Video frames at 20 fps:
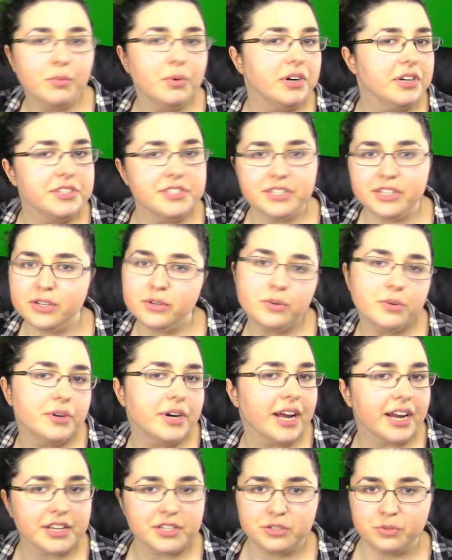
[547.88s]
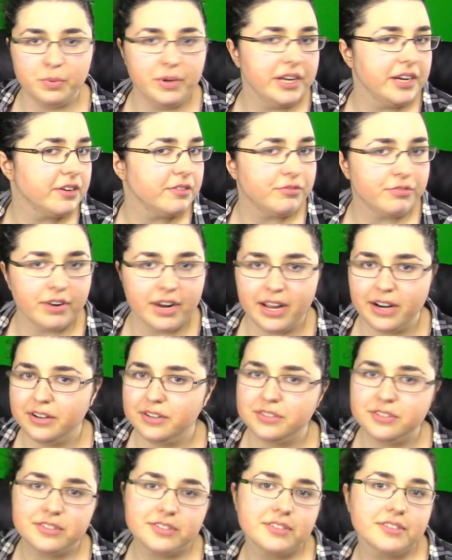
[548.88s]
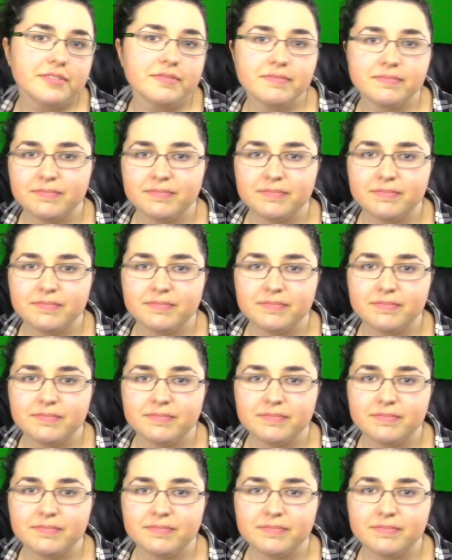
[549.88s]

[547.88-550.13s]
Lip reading: will see you next week, friends.